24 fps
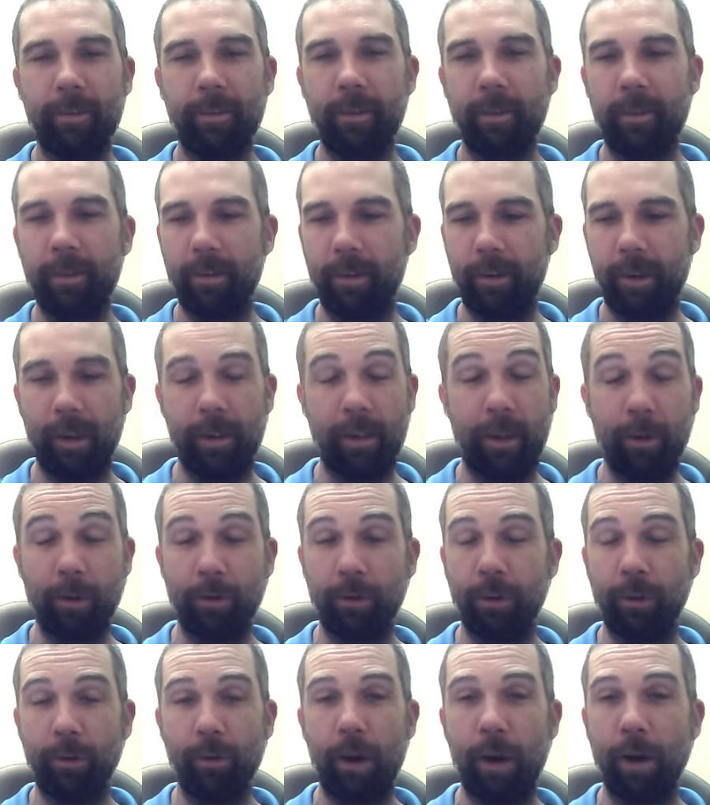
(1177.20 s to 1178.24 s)
yeah, that
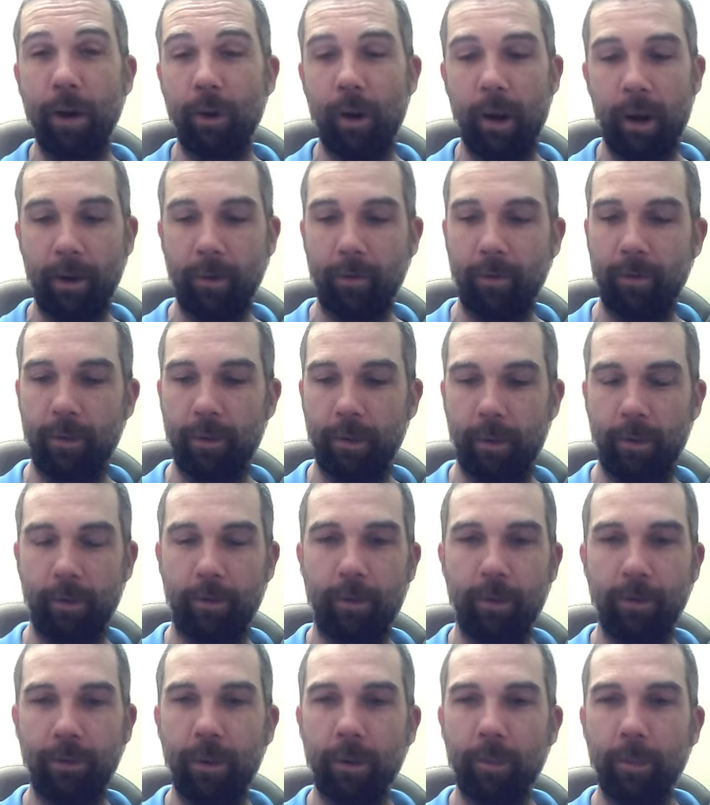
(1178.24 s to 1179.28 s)
was a great line to
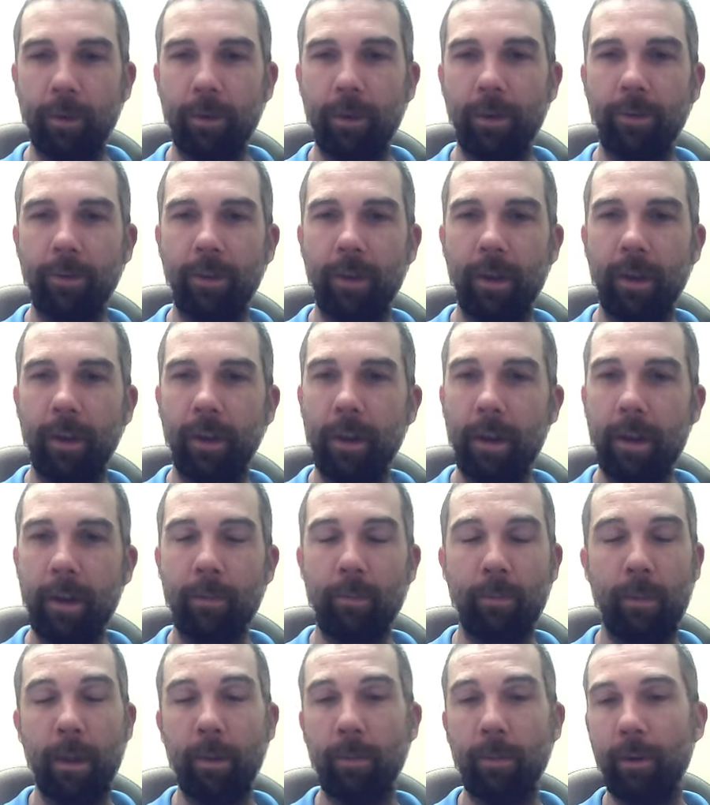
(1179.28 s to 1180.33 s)
for someone to say.
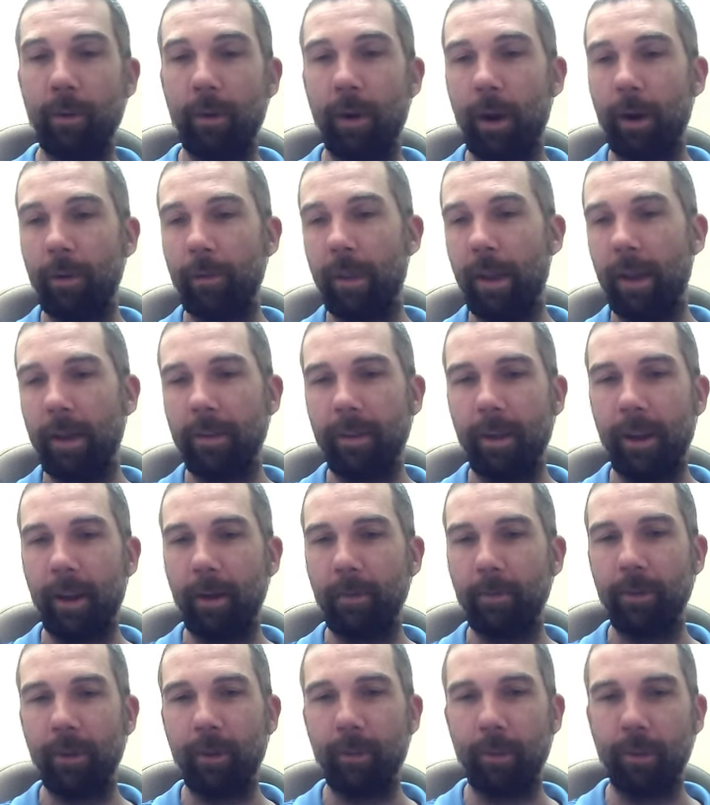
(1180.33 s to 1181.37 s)
Maybe around that
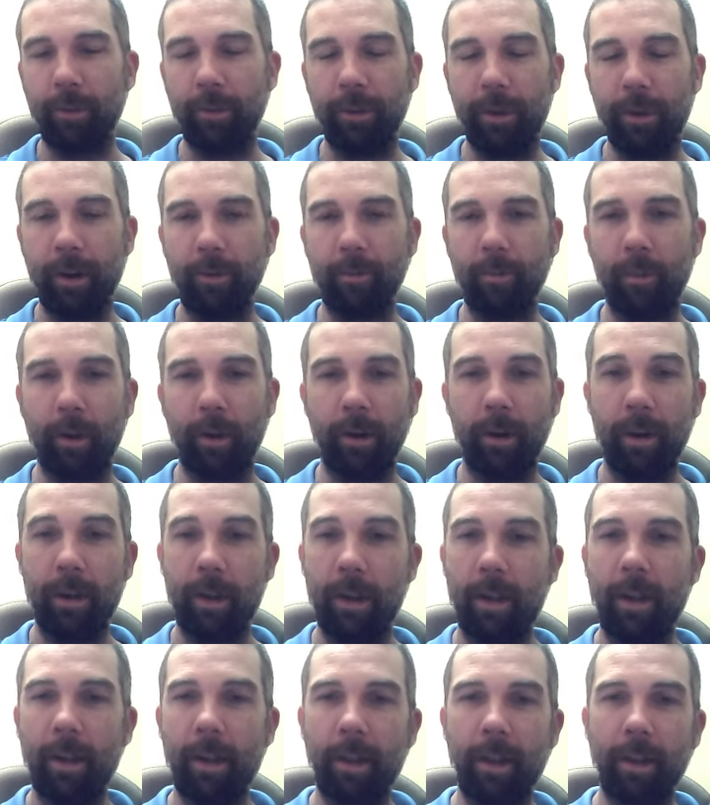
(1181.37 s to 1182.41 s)
time someone said it, but
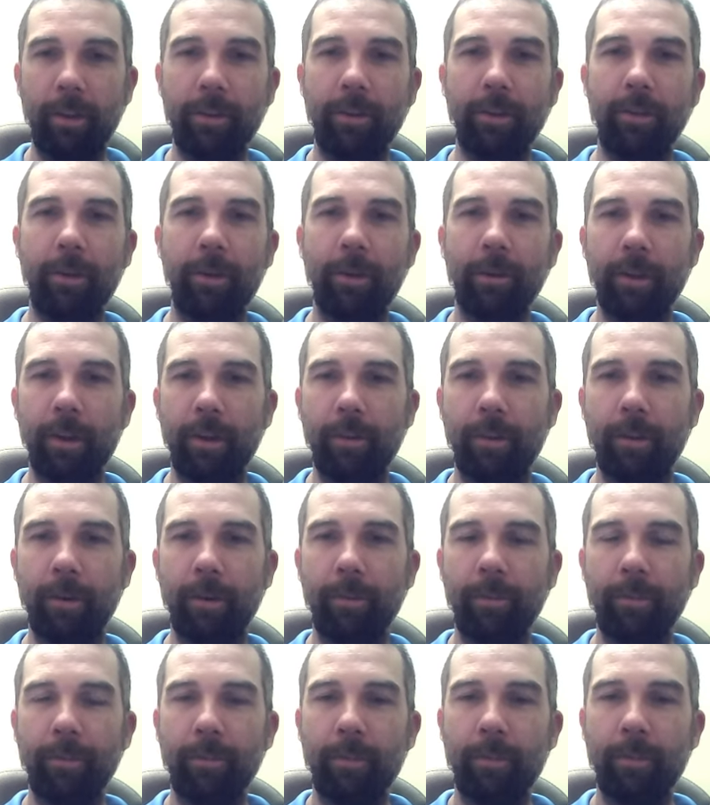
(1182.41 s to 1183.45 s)
that's the first I've
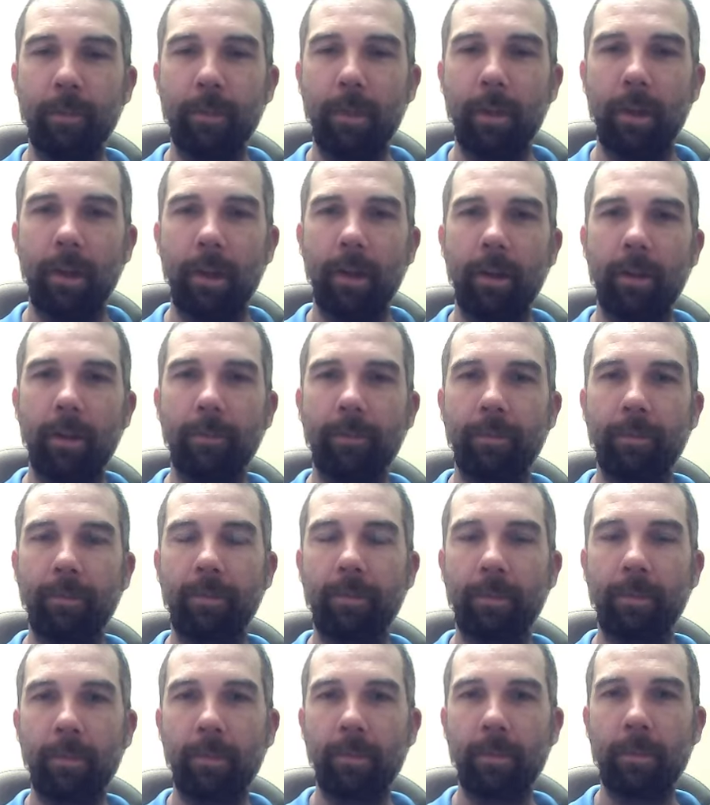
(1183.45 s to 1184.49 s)
heard. Essence
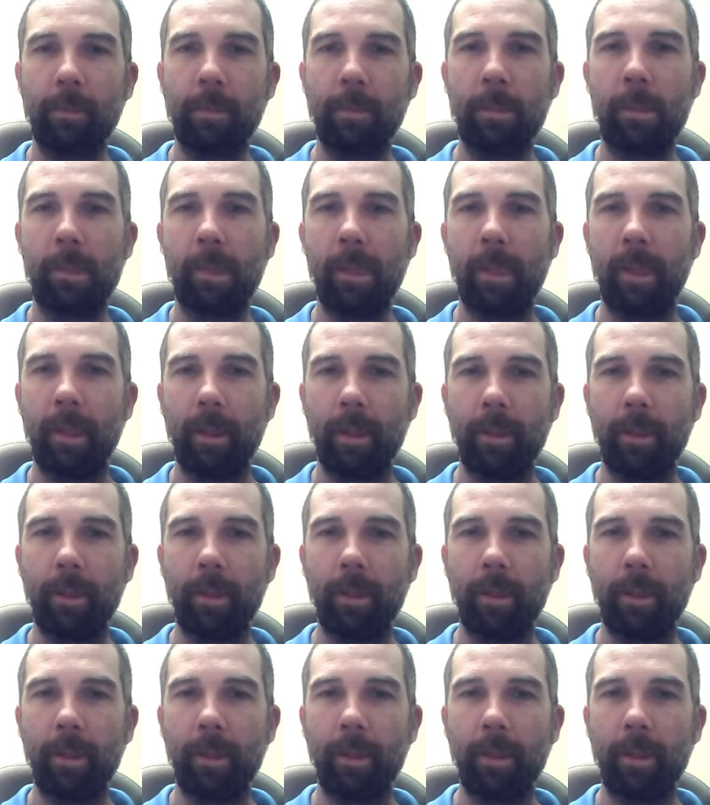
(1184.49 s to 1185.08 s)
sorority, your